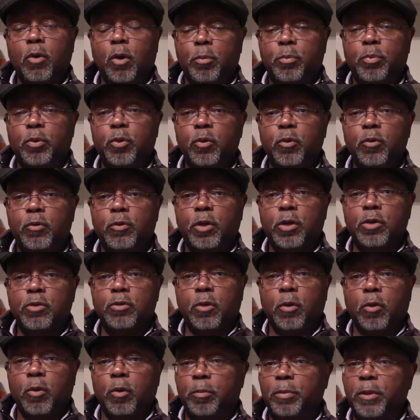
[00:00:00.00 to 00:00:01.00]
approved
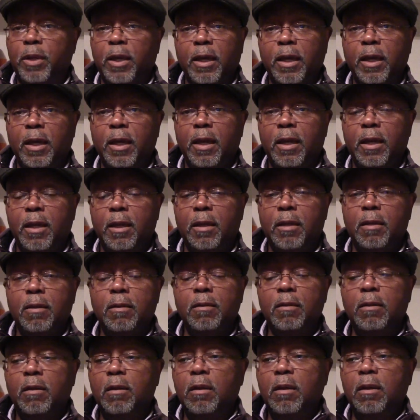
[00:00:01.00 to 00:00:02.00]
controller, plugging it in,
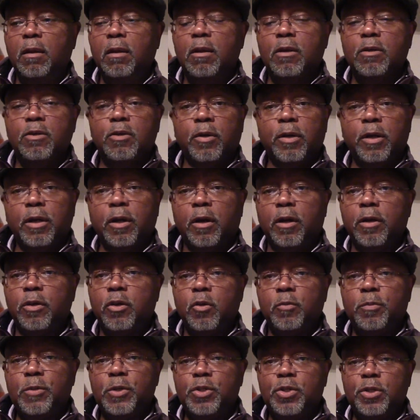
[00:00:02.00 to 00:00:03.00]
turning on
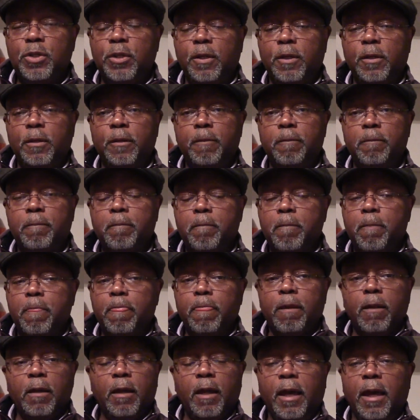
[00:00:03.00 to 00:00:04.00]
your machine,
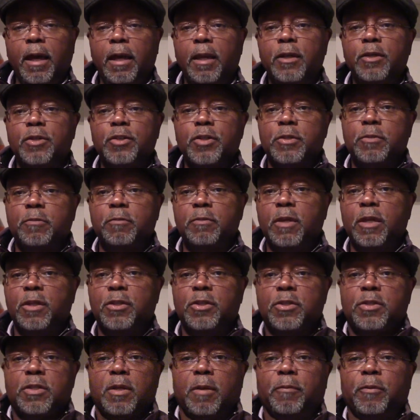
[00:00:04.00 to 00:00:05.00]
and it
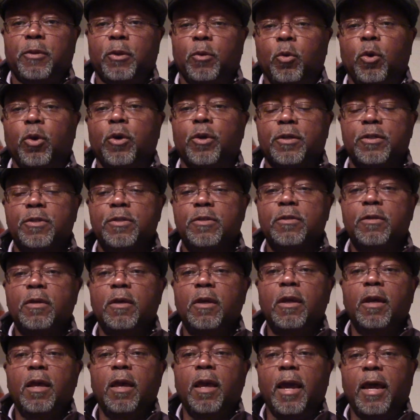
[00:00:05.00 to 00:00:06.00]
just simply works.
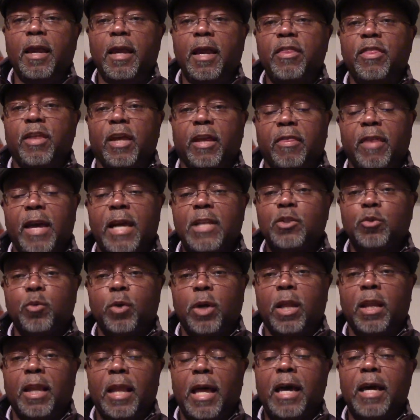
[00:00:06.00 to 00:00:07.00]
And I think that's what
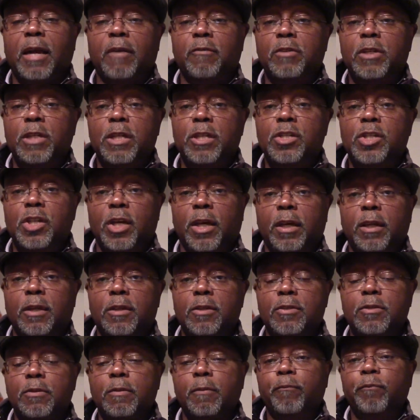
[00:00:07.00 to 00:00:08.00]
a lot of
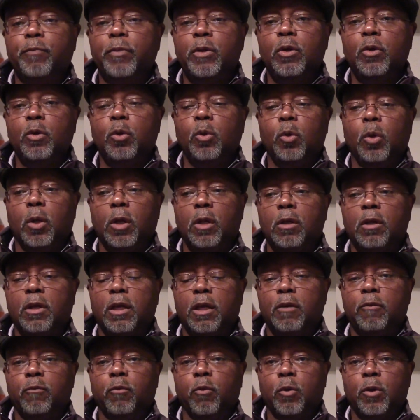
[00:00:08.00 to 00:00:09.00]
DJs who are
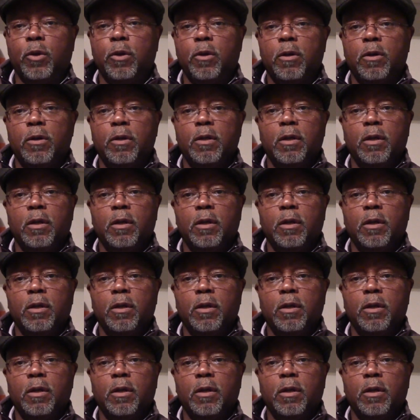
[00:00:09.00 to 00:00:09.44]
looking for